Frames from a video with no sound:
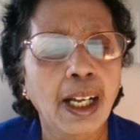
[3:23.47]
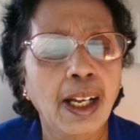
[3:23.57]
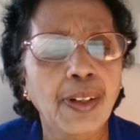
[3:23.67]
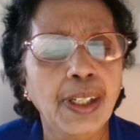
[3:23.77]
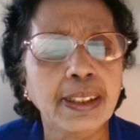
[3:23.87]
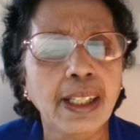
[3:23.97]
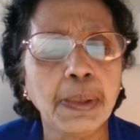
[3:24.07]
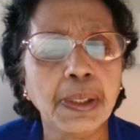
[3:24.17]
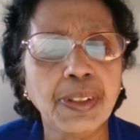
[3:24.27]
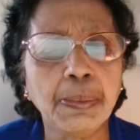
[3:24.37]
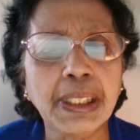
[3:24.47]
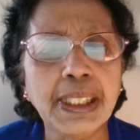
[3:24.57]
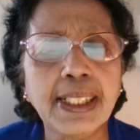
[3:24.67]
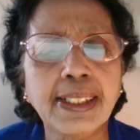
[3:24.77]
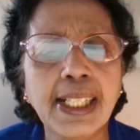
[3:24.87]
For example, if the
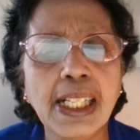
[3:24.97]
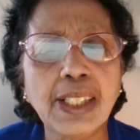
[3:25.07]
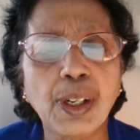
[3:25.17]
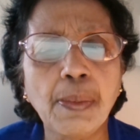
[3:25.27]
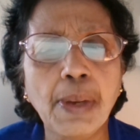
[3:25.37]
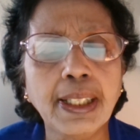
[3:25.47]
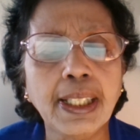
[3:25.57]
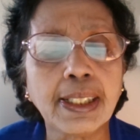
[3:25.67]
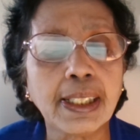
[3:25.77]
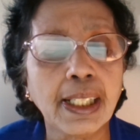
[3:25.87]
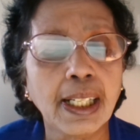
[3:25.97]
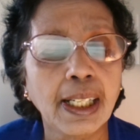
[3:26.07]
budgeted sales for a month is